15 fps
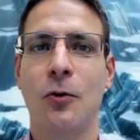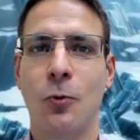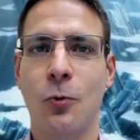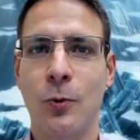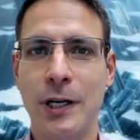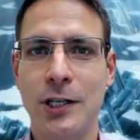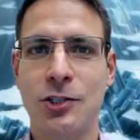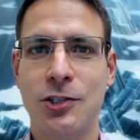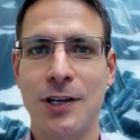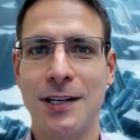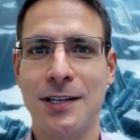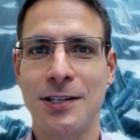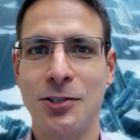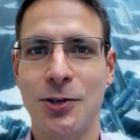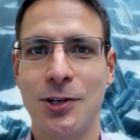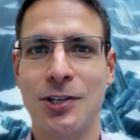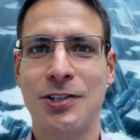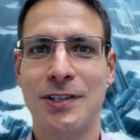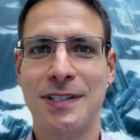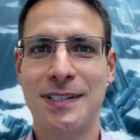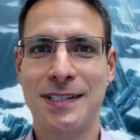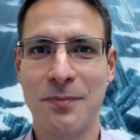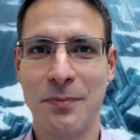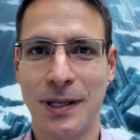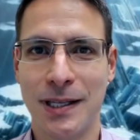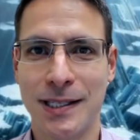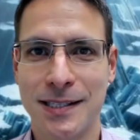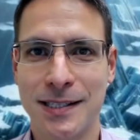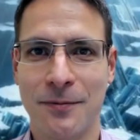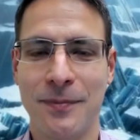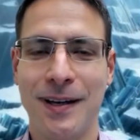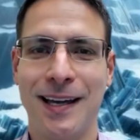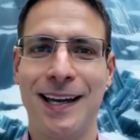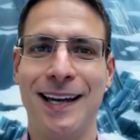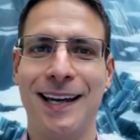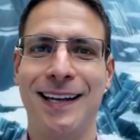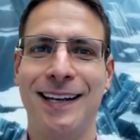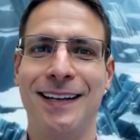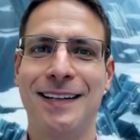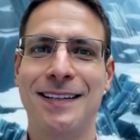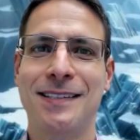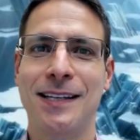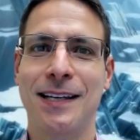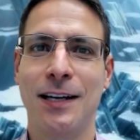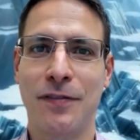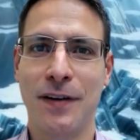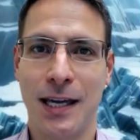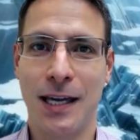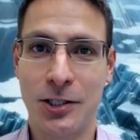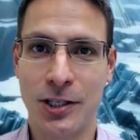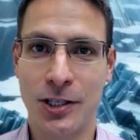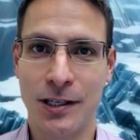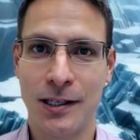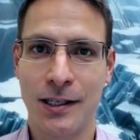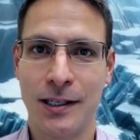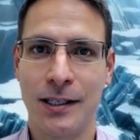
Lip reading: rich in Jewish symbolism and signification.